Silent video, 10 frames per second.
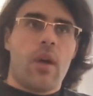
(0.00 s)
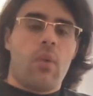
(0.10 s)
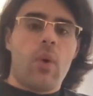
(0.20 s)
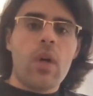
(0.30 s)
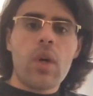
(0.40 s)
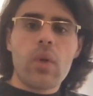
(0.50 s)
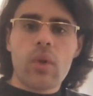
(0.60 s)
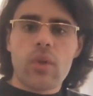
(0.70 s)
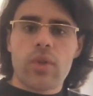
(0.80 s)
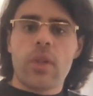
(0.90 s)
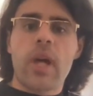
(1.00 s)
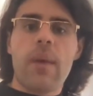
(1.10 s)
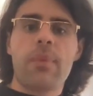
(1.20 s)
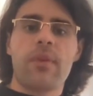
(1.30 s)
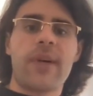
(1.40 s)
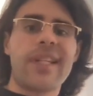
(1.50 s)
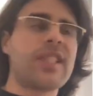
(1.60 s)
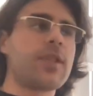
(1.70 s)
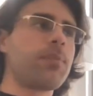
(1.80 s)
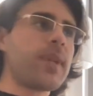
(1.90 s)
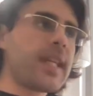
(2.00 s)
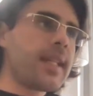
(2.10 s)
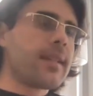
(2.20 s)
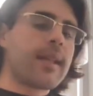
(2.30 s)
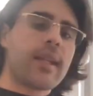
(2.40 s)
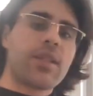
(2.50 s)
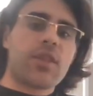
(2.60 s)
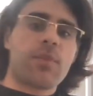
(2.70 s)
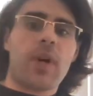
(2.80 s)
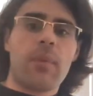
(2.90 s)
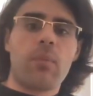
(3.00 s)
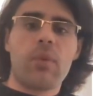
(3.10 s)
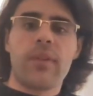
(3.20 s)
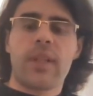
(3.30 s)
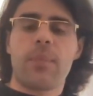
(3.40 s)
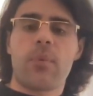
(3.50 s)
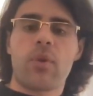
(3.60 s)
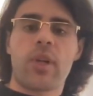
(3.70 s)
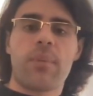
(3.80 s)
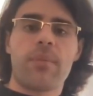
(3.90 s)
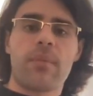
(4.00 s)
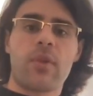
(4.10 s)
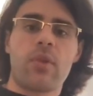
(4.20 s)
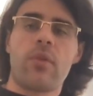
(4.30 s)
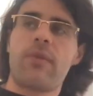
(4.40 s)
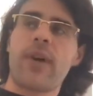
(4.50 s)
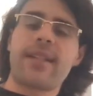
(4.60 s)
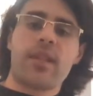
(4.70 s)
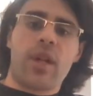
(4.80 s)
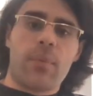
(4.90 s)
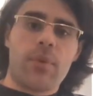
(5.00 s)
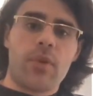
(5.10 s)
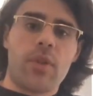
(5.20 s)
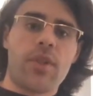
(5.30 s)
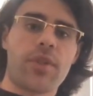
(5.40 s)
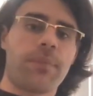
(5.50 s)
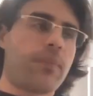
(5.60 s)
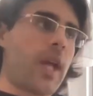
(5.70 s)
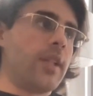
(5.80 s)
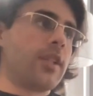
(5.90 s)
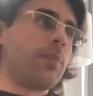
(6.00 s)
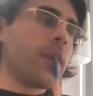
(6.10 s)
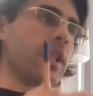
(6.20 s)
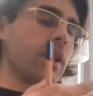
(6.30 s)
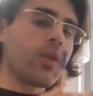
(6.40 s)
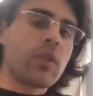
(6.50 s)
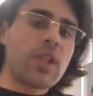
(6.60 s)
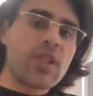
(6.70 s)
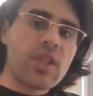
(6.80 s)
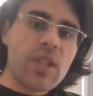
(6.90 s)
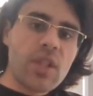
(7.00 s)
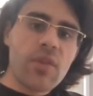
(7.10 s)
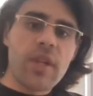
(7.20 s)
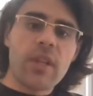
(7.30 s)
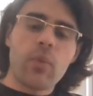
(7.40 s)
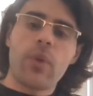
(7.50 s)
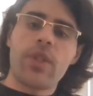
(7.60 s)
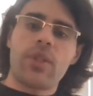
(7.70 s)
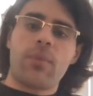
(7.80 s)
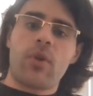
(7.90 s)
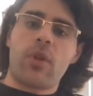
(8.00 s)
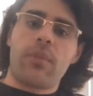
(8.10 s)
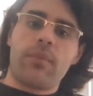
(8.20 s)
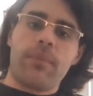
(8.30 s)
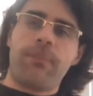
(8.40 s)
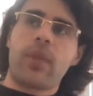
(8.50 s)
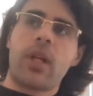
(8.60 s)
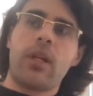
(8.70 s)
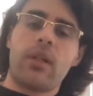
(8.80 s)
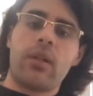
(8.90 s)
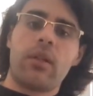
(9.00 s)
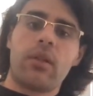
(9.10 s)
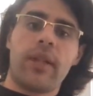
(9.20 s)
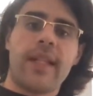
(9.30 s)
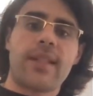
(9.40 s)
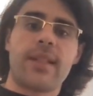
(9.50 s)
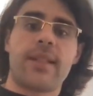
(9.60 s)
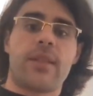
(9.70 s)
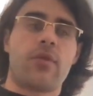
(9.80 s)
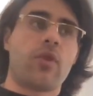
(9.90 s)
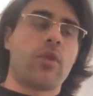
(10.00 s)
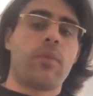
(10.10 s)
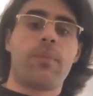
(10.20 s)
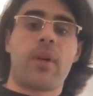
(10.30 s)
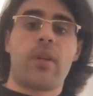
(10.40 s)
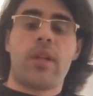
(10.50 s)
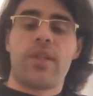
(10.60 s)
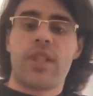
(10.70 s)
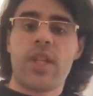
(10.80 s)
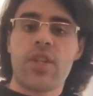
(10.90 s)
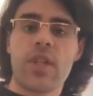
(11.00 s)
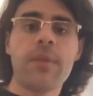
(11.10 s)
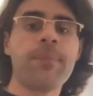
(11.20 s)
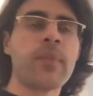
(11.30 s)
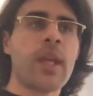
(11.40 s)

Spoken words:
One could also amplify speed intelligence by moving the program to faster computers. And depending on the degree to which the program lends itself to parallelization,